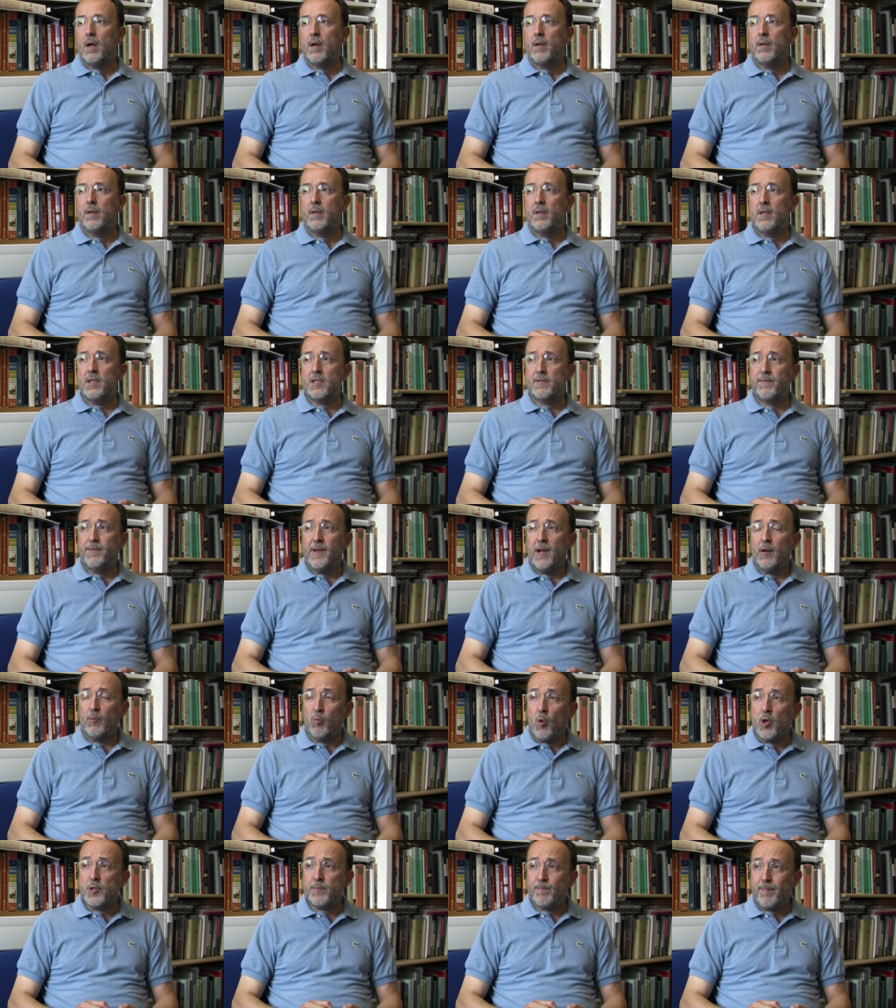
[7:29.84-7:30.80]
This
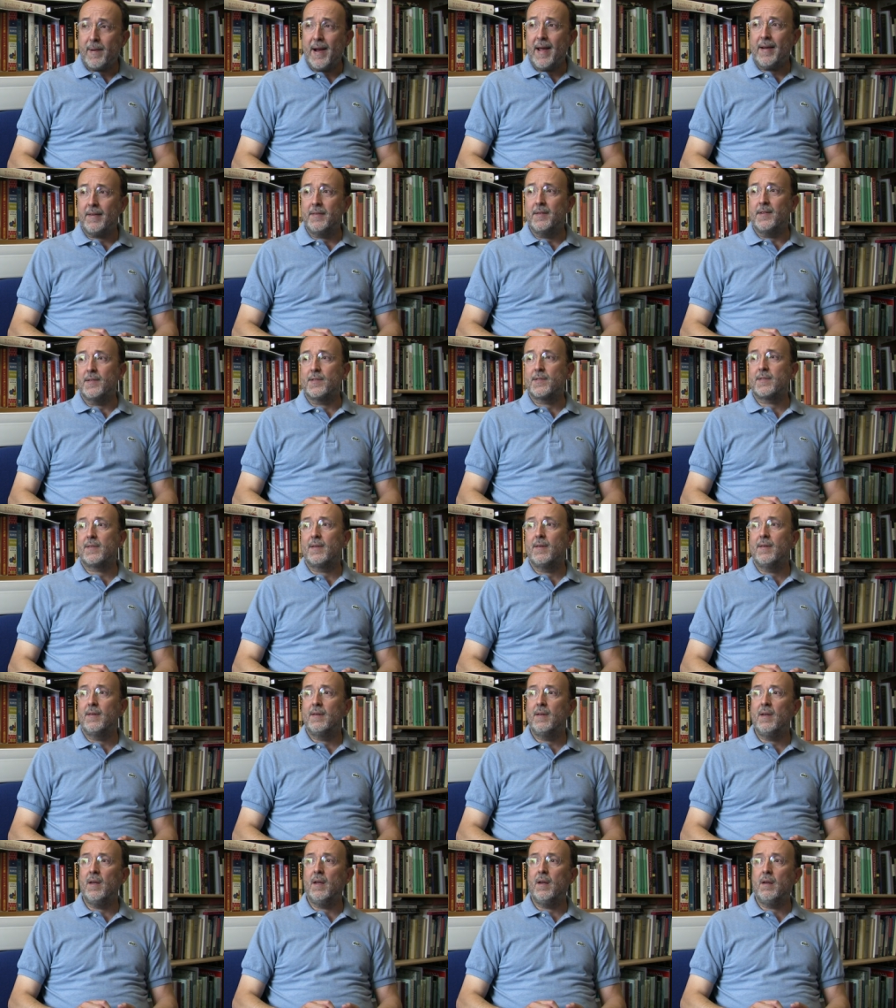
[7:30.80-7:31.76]
field was practiced
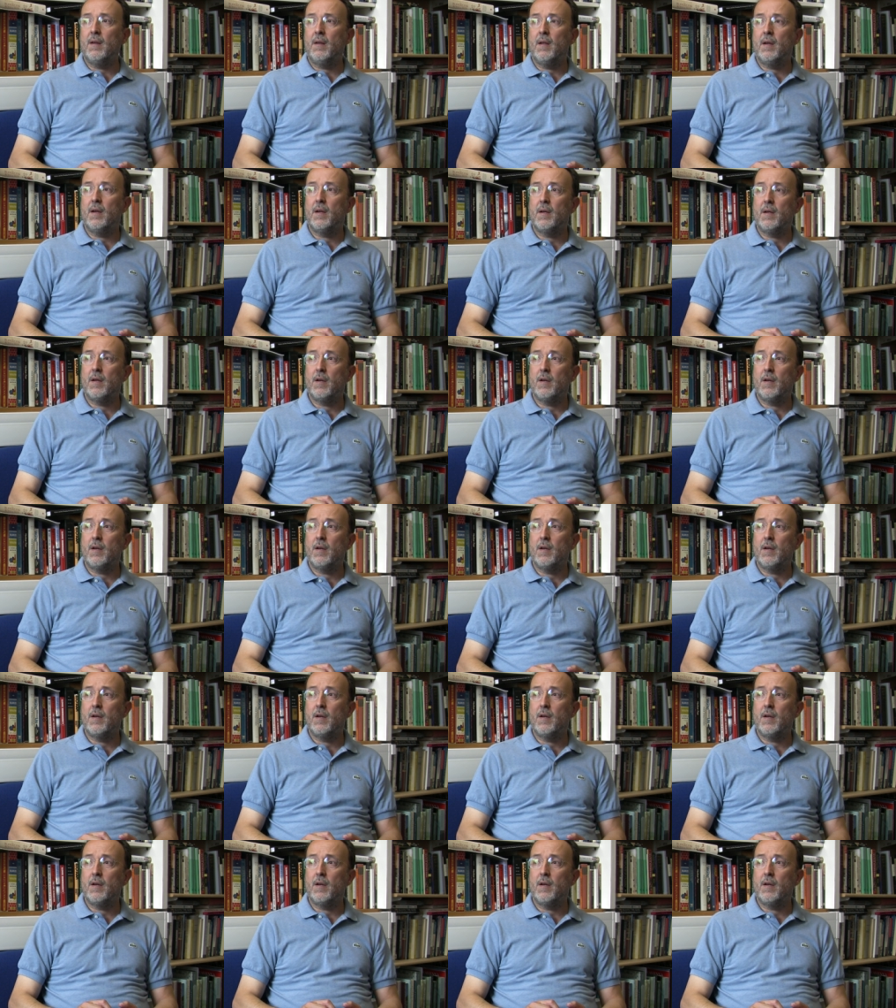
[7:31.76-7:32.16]
in,